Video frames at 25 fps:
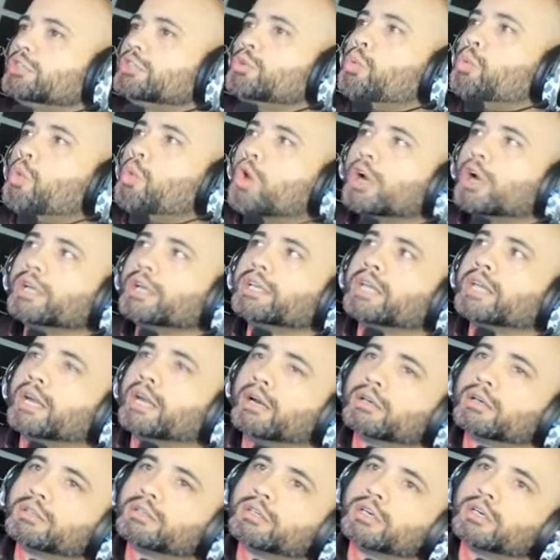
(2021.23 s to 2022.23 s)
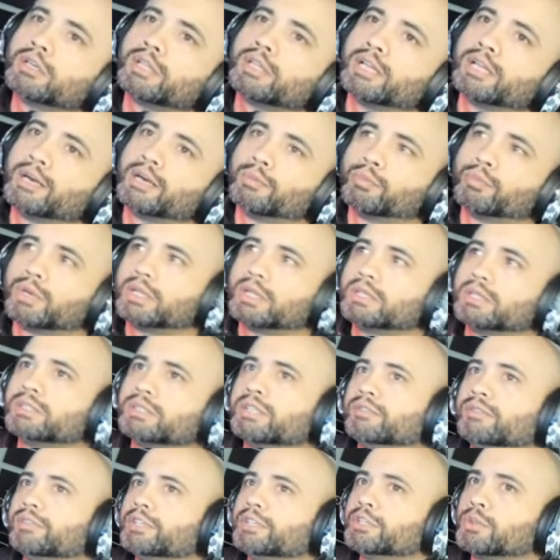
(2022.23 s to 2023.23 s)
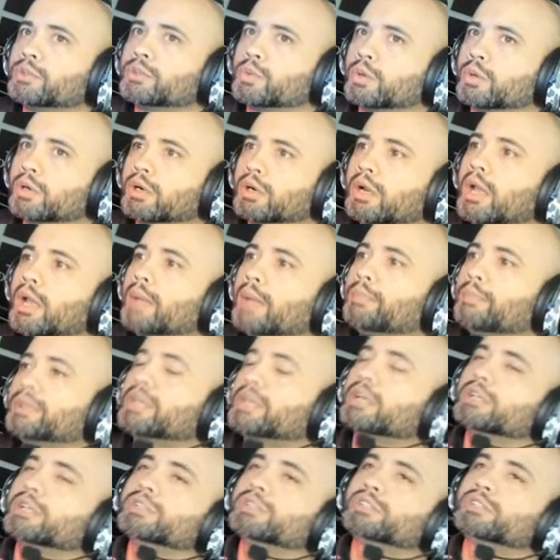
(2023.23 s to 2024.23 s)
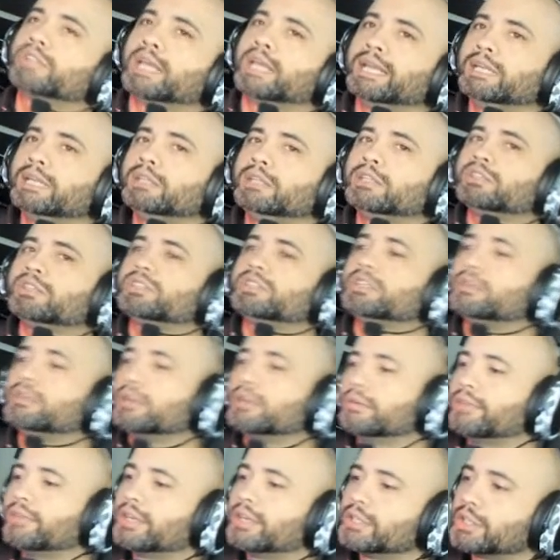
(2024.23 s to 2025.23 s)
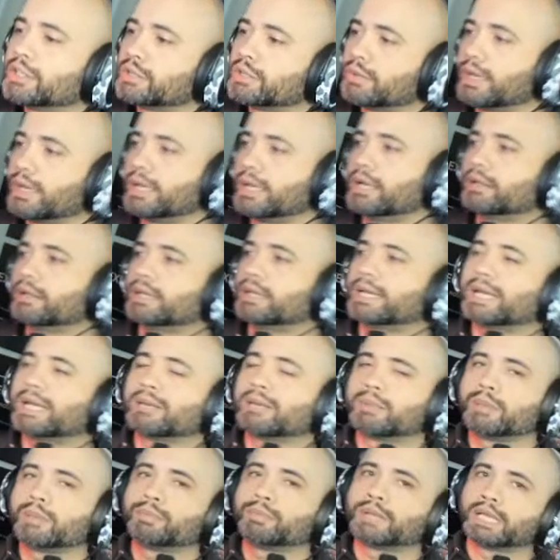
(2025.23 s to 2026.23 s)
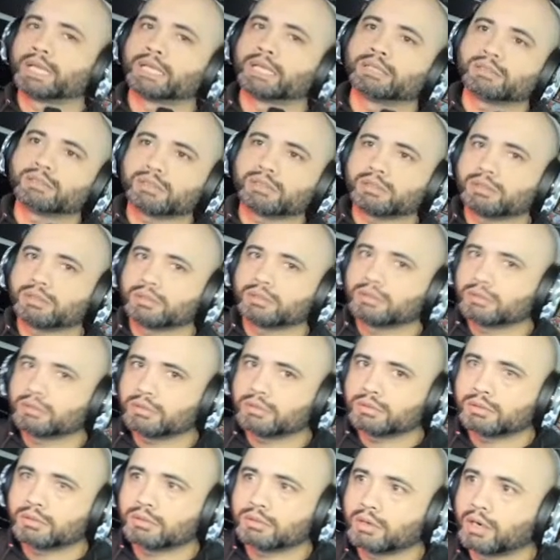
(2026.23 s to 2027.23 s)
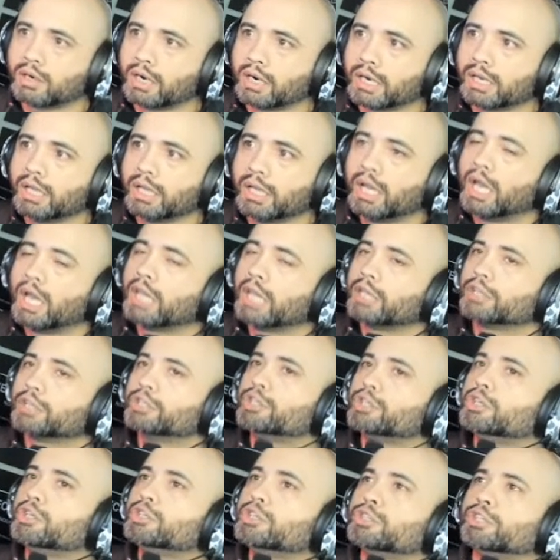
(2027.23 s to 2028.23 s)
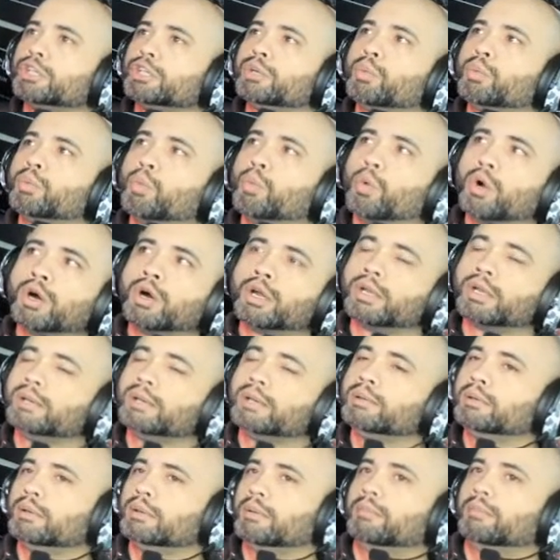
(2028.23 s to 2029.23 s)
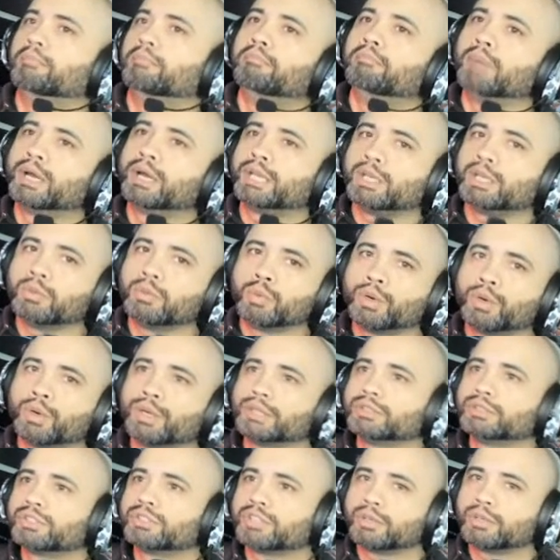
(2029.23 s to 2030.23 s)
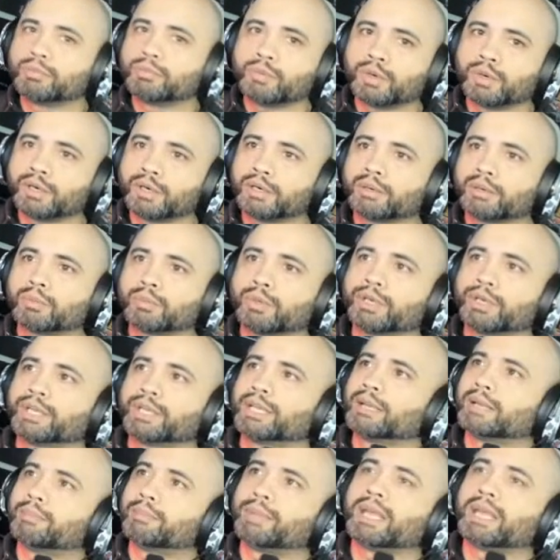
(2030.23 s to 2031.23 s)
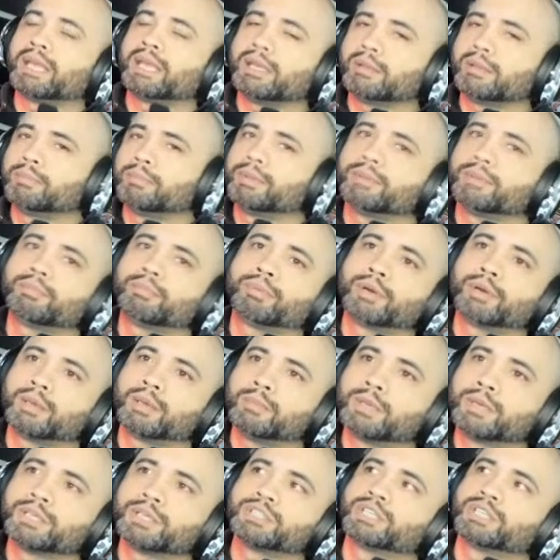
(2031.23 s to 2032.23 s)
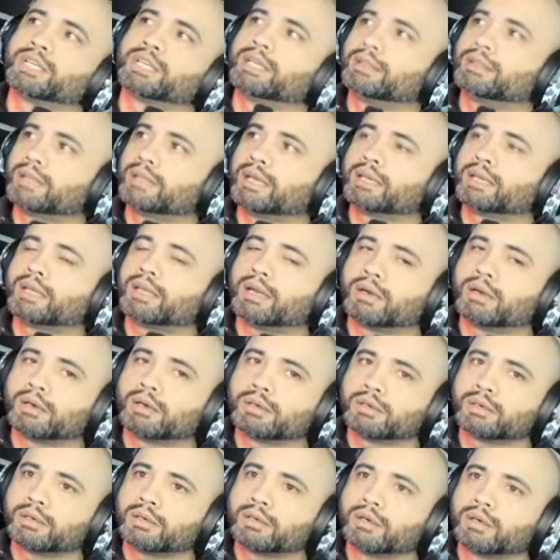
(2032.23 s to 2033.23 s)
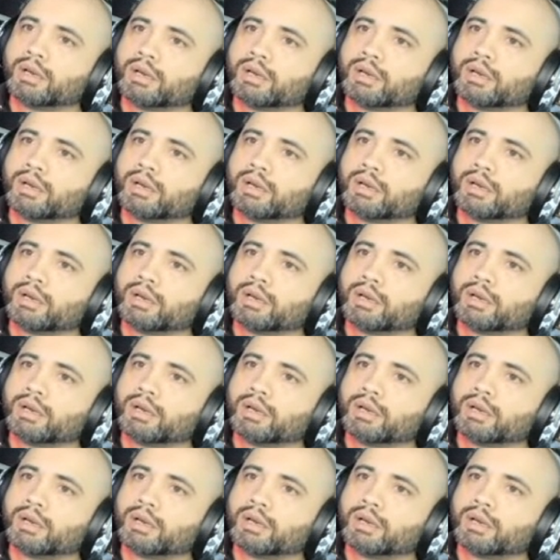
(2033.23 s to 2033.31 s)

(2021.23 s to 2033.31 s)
one character that I'm relatively sure, because any of the Secret Avengers right now, they got to be placed. All right, there's usually one money one somewhere where you got to pay pretty much to get that character,